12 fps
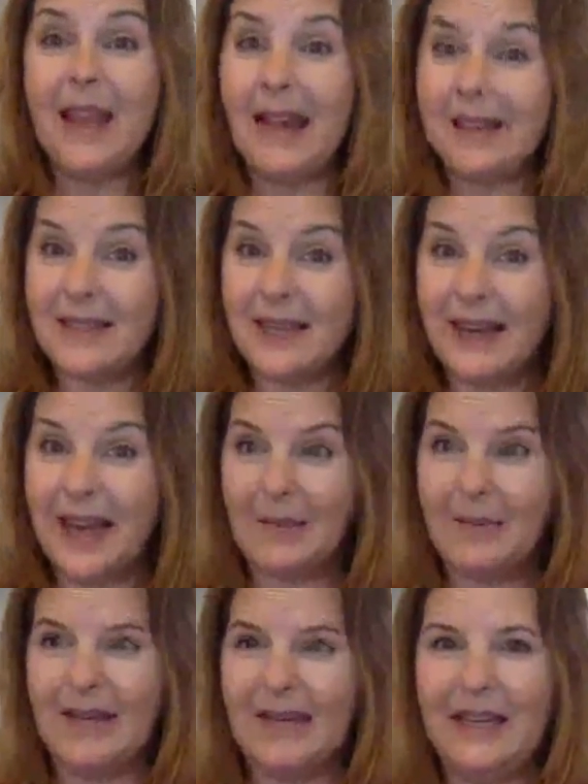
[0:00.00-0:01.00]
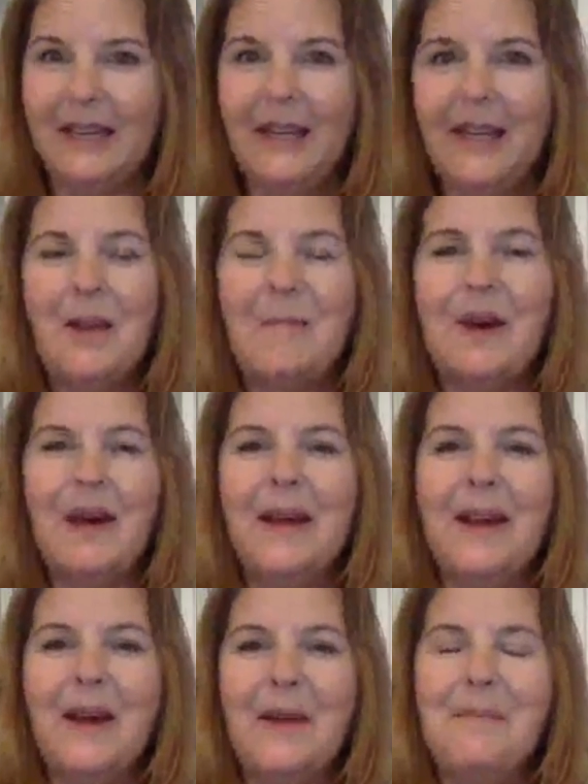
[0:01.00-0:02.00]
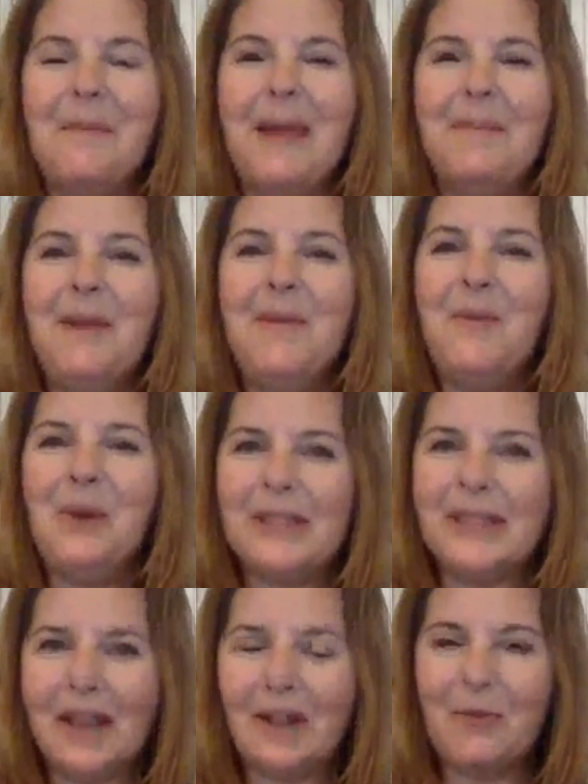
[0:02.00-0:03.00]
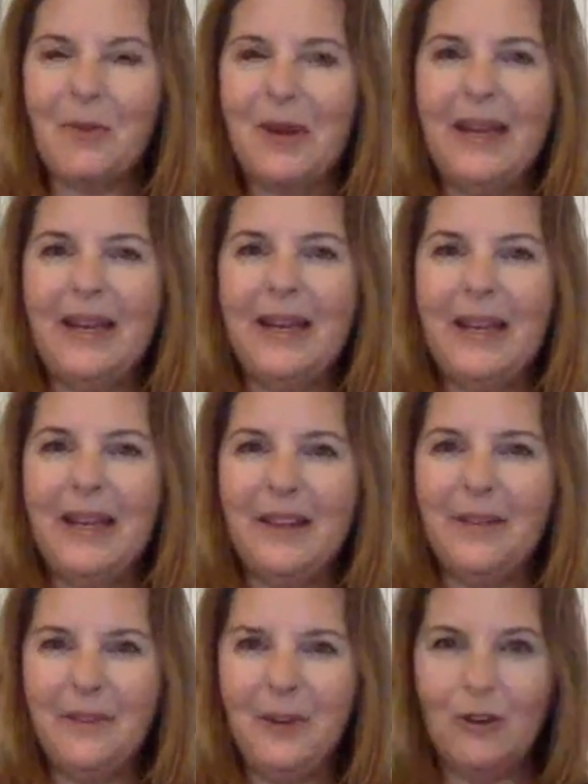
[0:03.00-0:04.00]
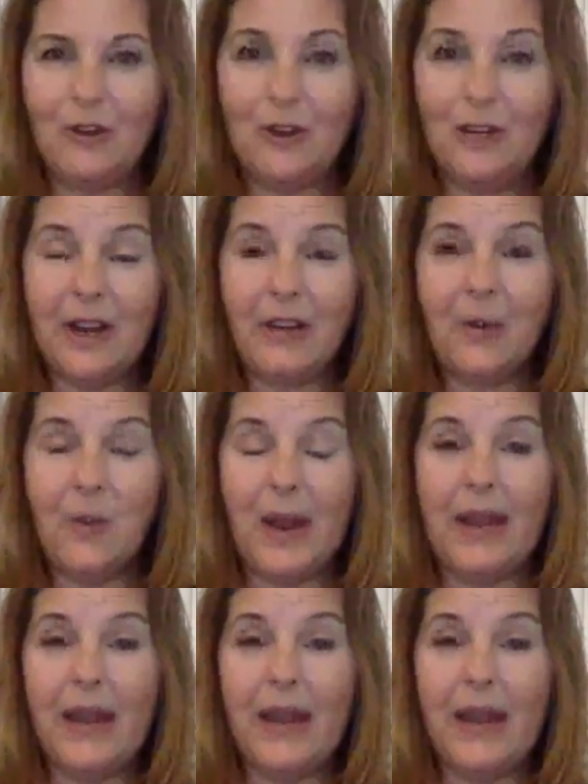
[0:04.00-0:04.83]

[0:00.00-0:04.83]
That's not happening, but um, maybe we'll celebrate in the future in another way.